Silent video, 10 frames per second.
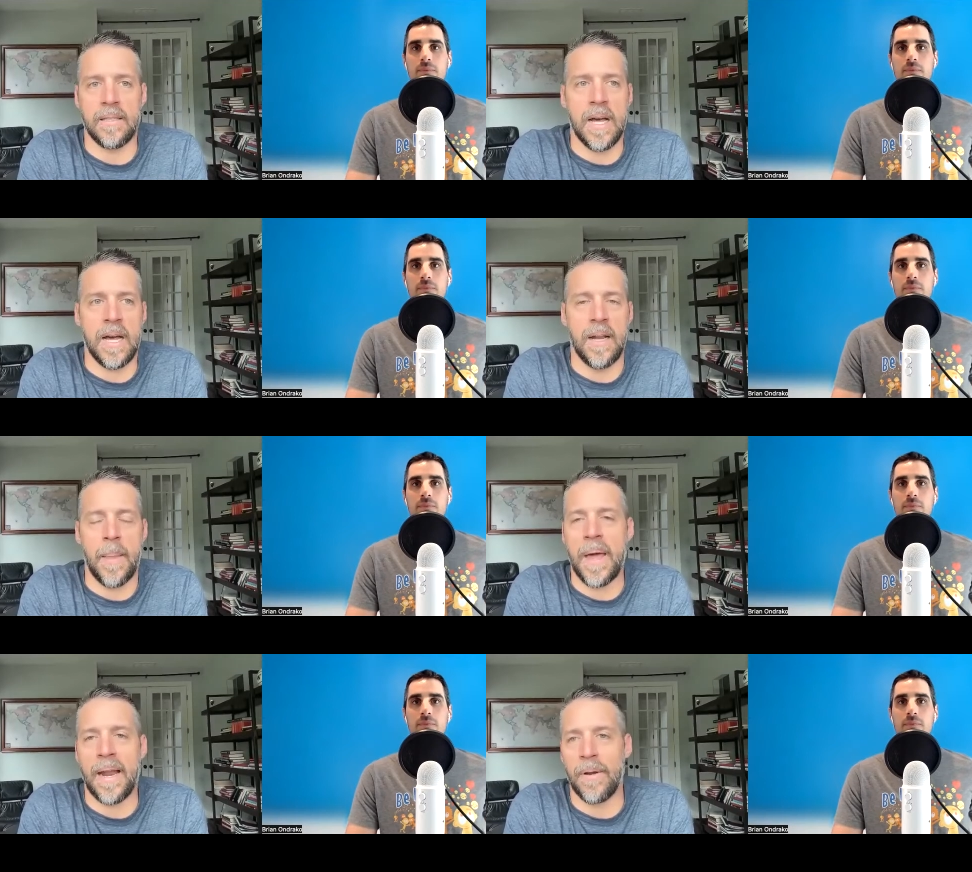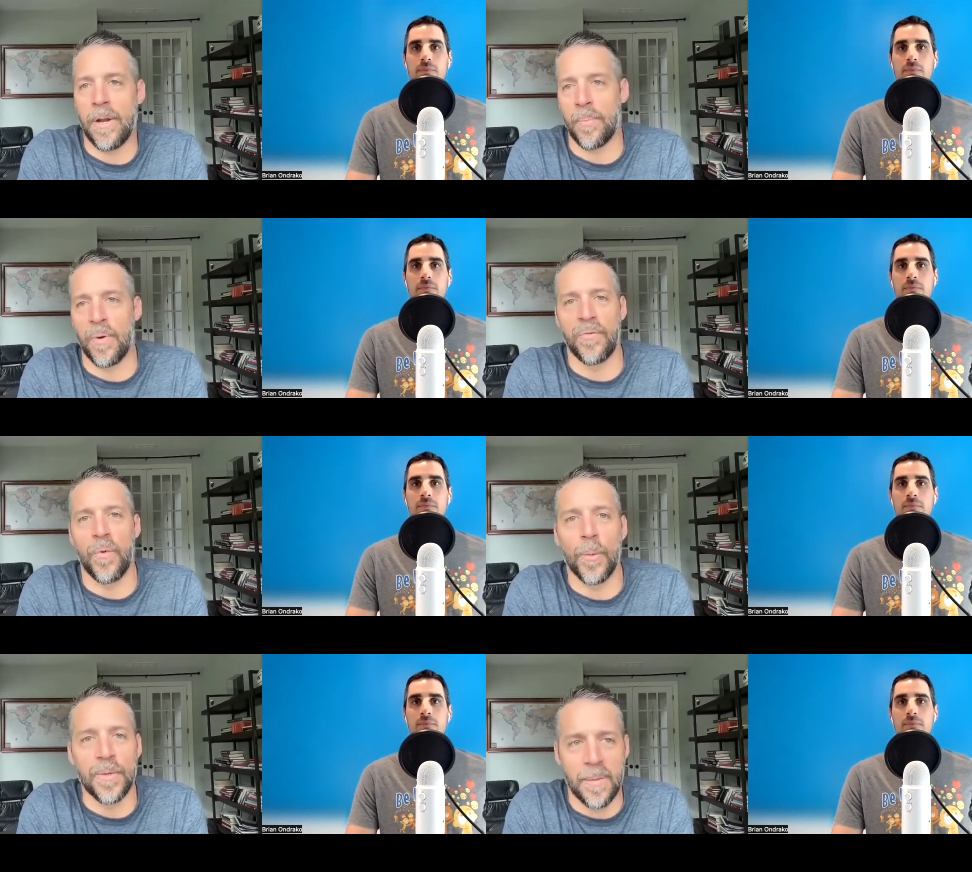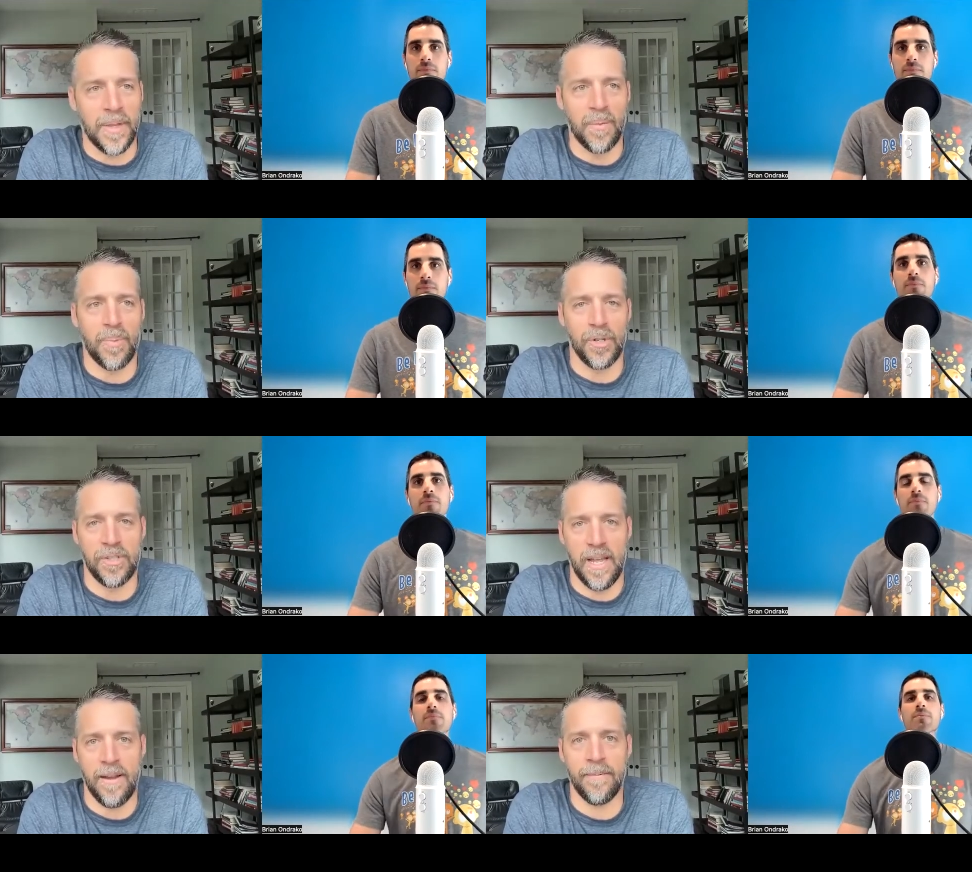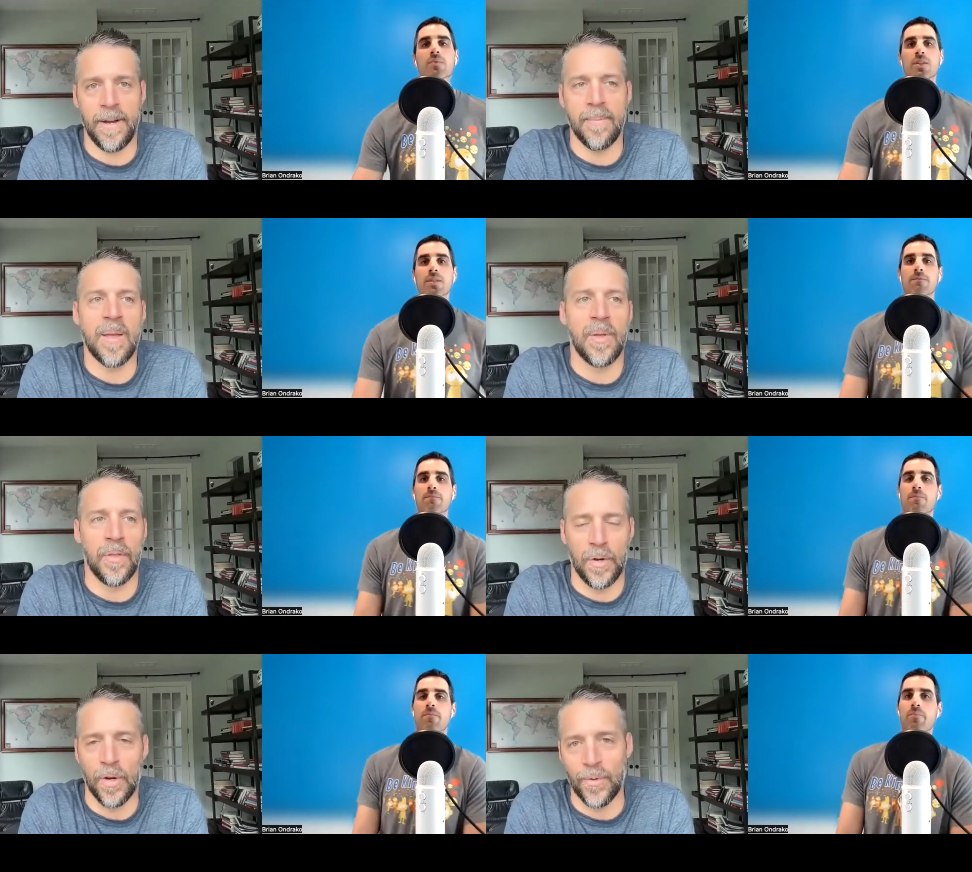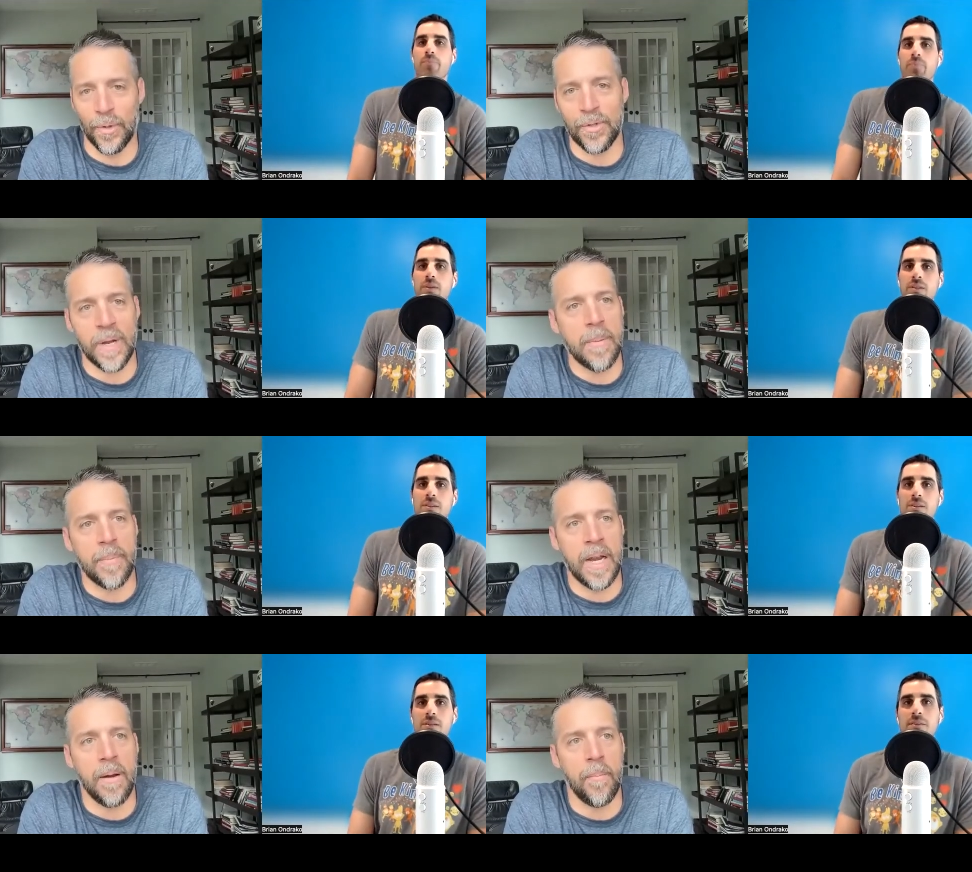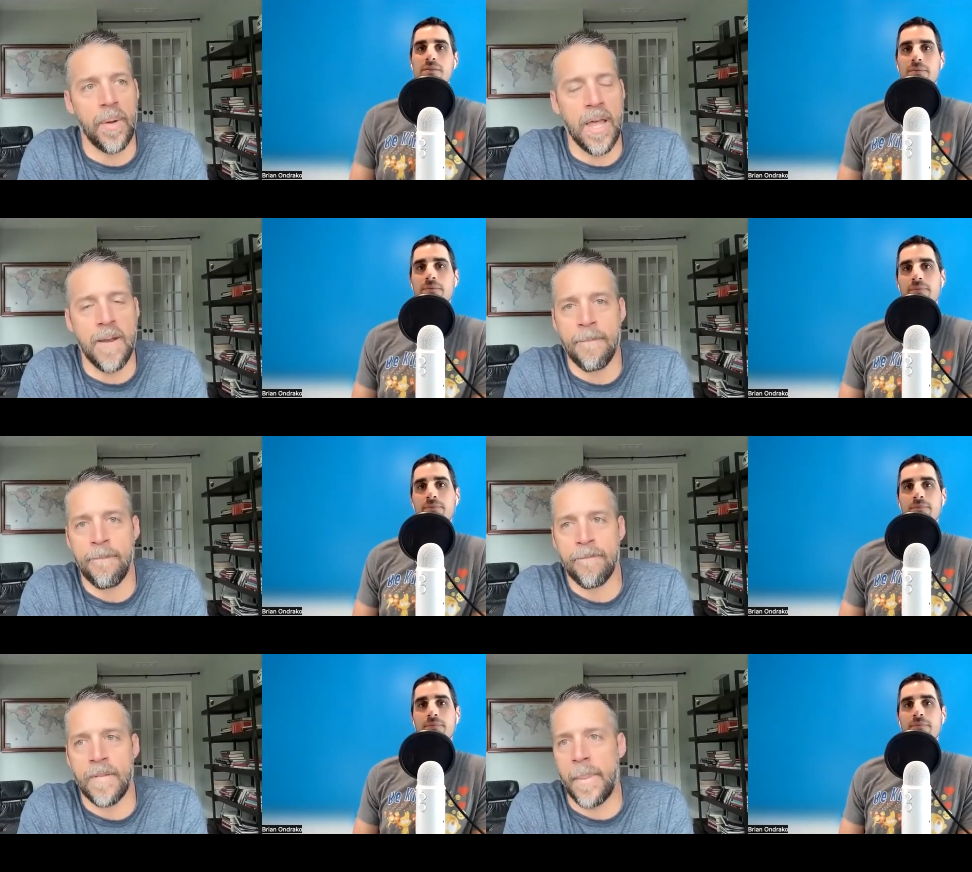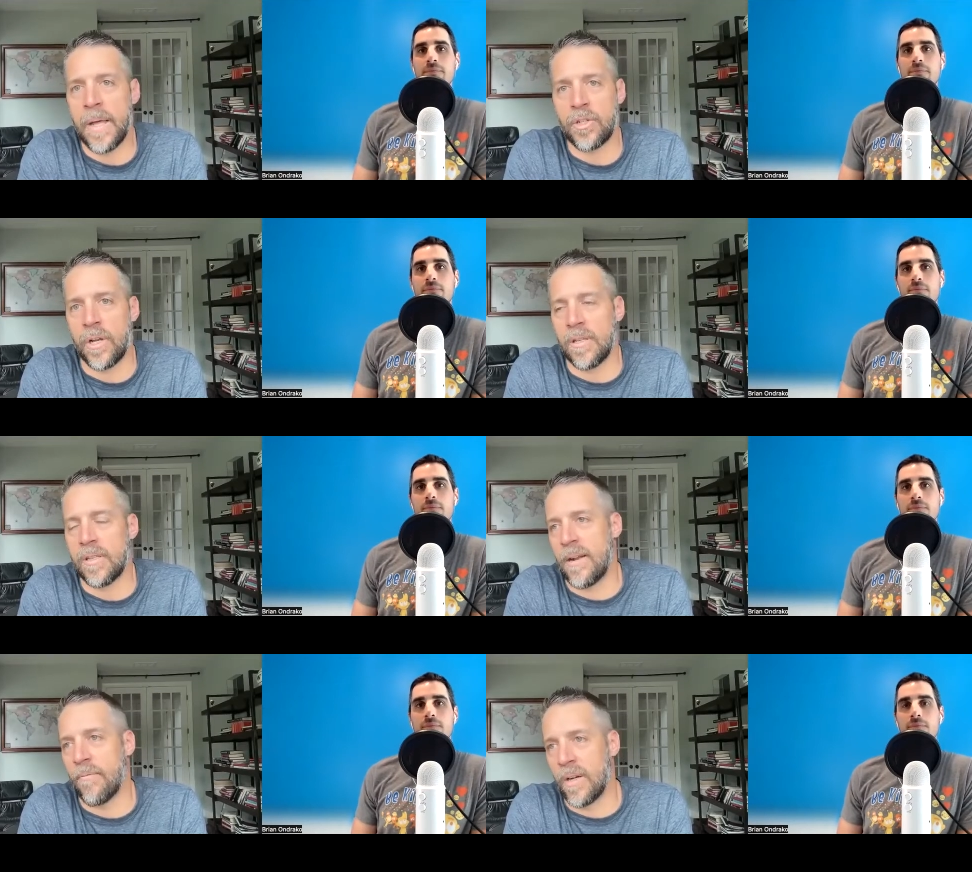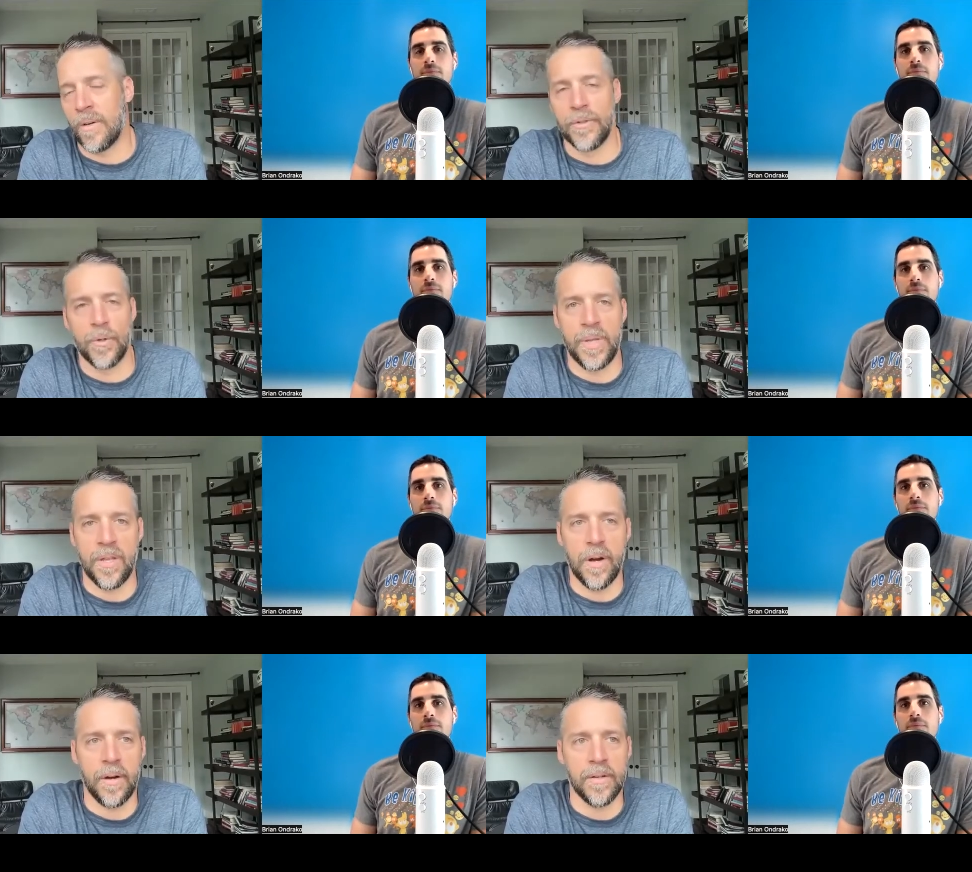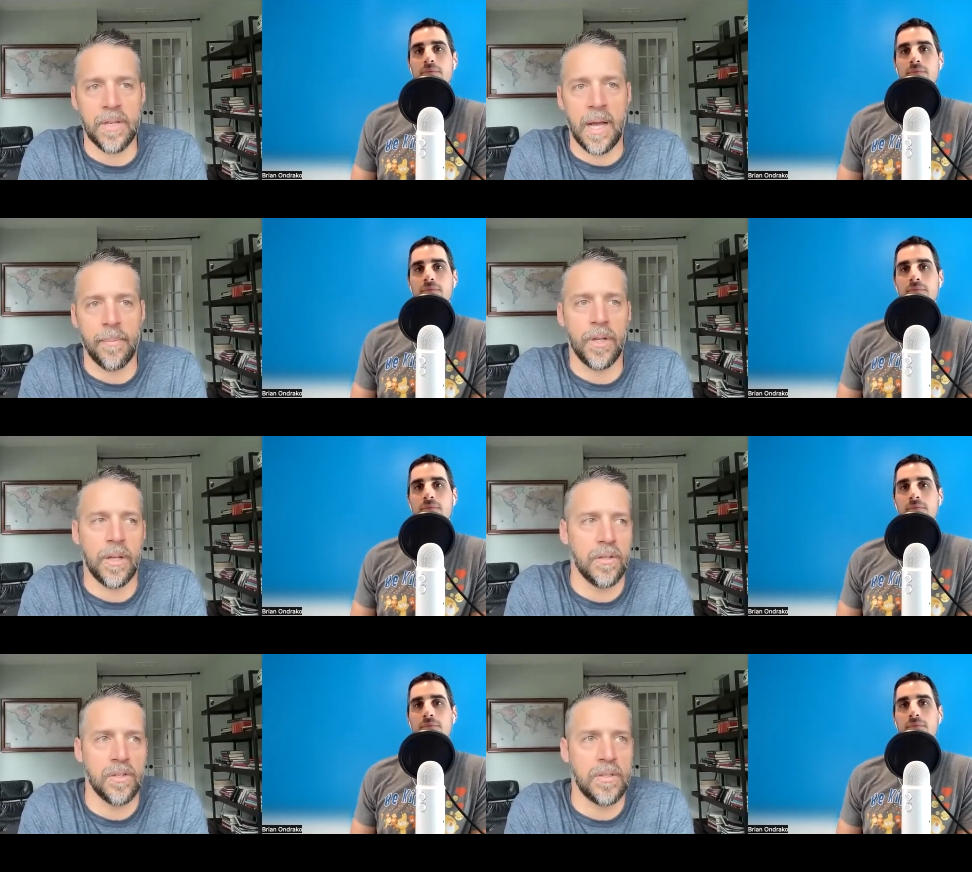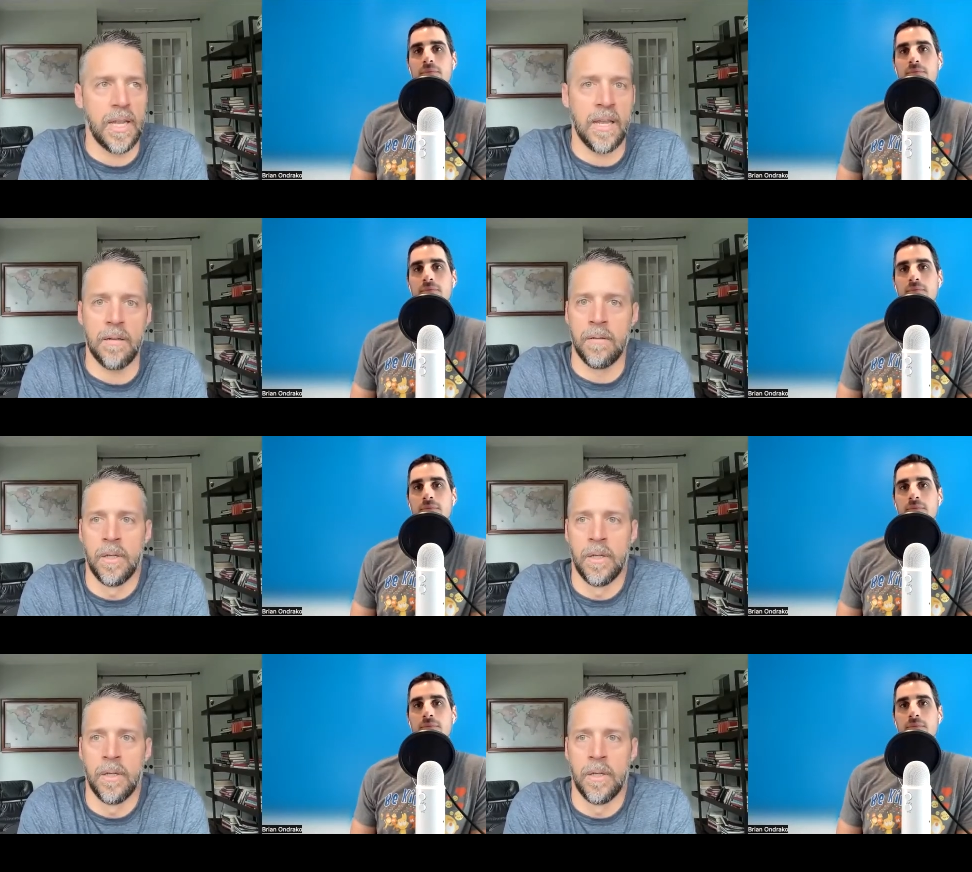Speaker 1: not, I'm not out here to perform something per se, right? Maybe yeah. on the golf course, right? But, but I'm not trying to set records or PRs. I'm looking just saying,